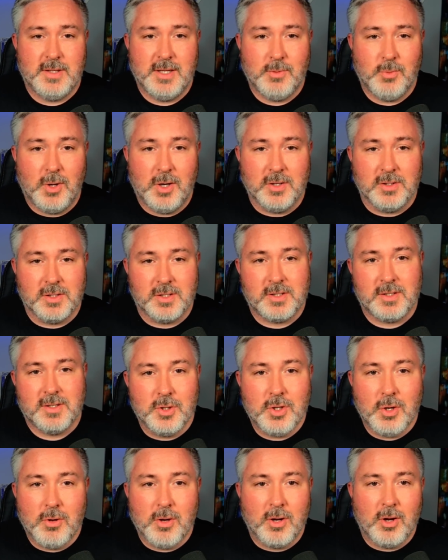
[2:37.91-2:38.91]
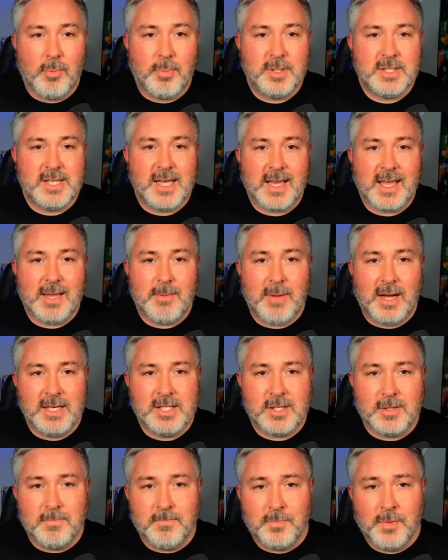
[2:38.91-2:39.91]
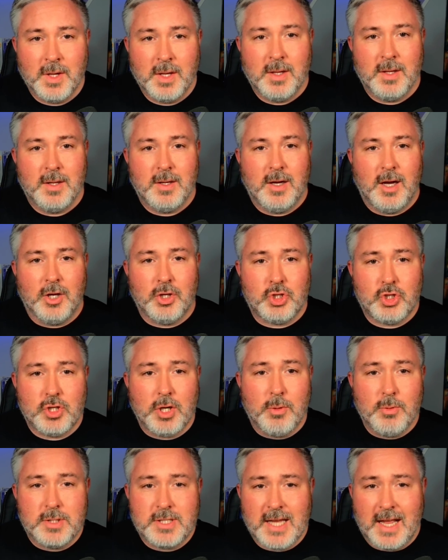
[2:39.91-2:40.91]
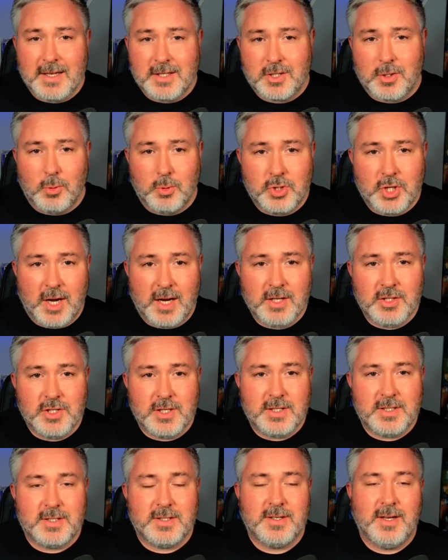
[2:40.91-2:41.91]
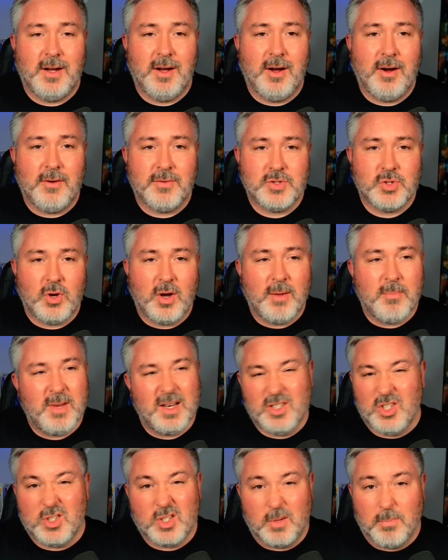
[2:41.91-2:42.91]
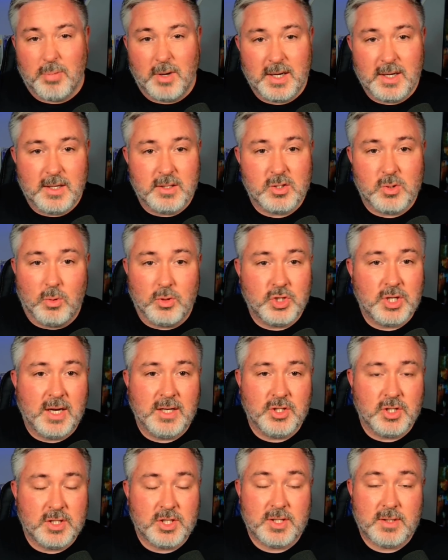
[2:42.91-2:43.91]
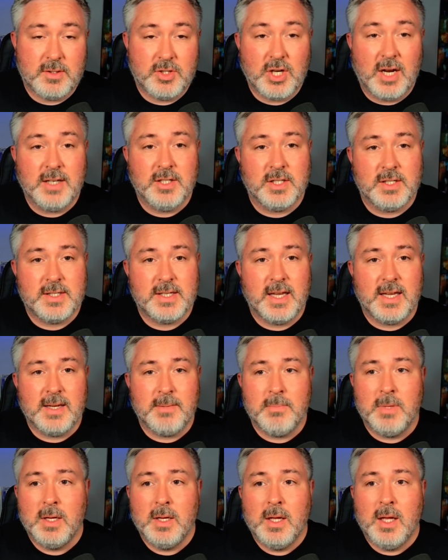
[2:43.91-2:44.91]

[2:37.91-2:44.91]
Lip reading: It was. Julian Lopetegui made some astute tactical changes at half-time. It just completely sort of changed the team.